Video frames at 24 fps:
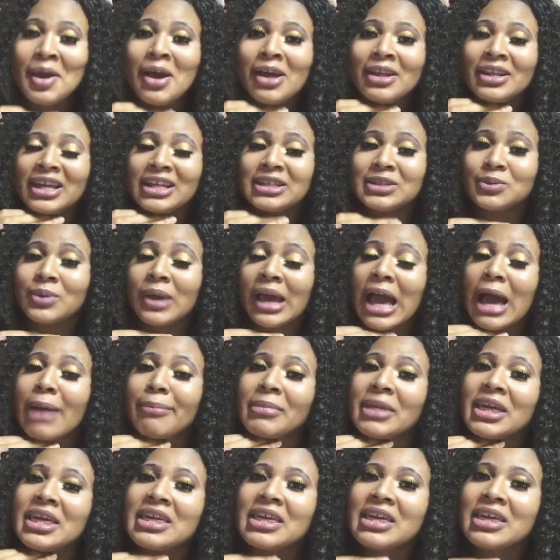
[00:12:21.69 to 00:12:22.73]
That's why I'm
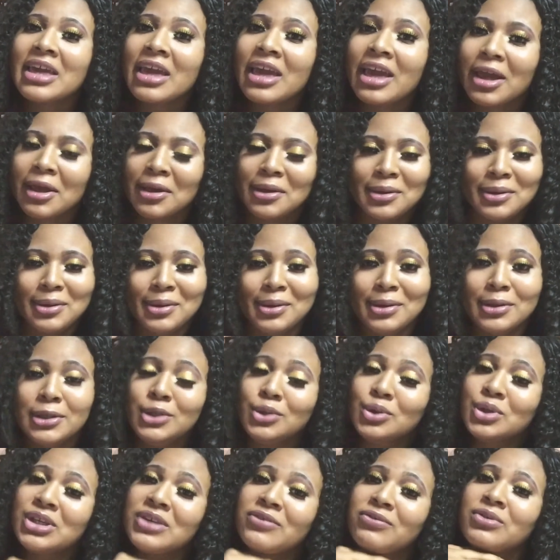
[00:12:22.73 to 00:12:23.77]
here, to
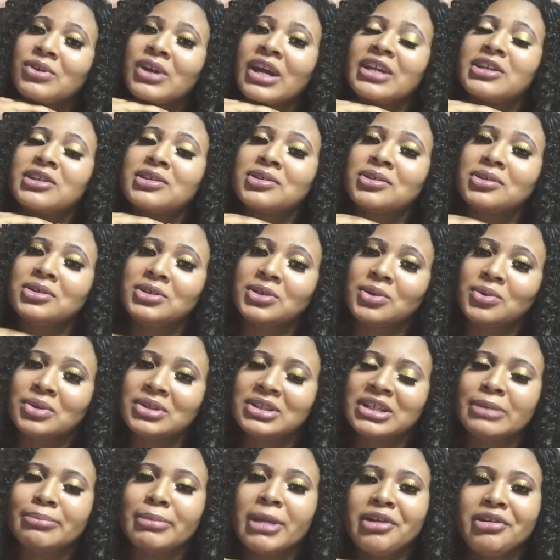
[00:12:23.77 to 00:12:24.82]
give you guys such
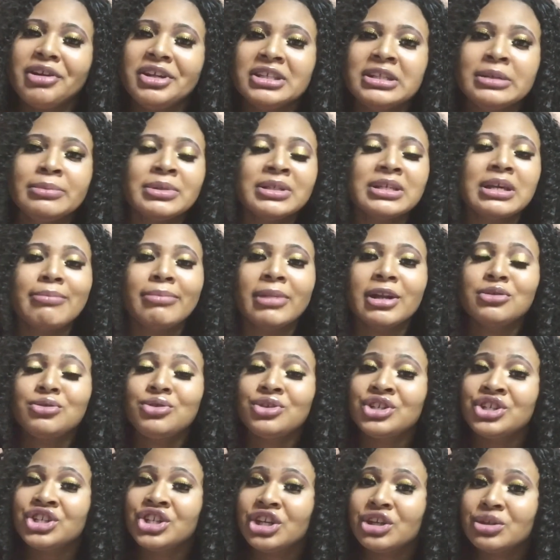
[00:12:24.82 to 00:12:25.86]
content. My recipes, I plan to
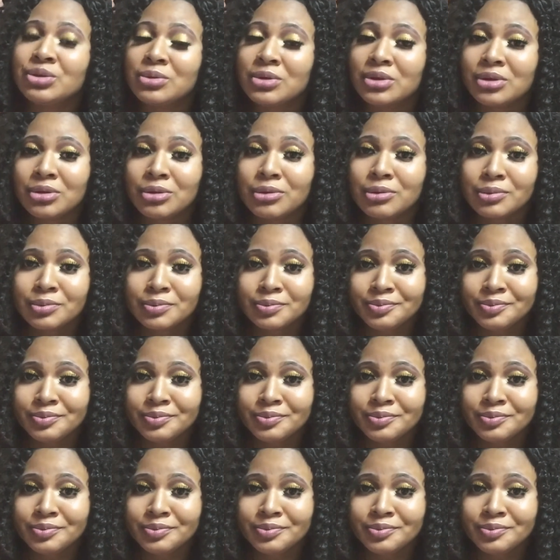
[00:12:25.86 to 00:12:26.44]
share it with you.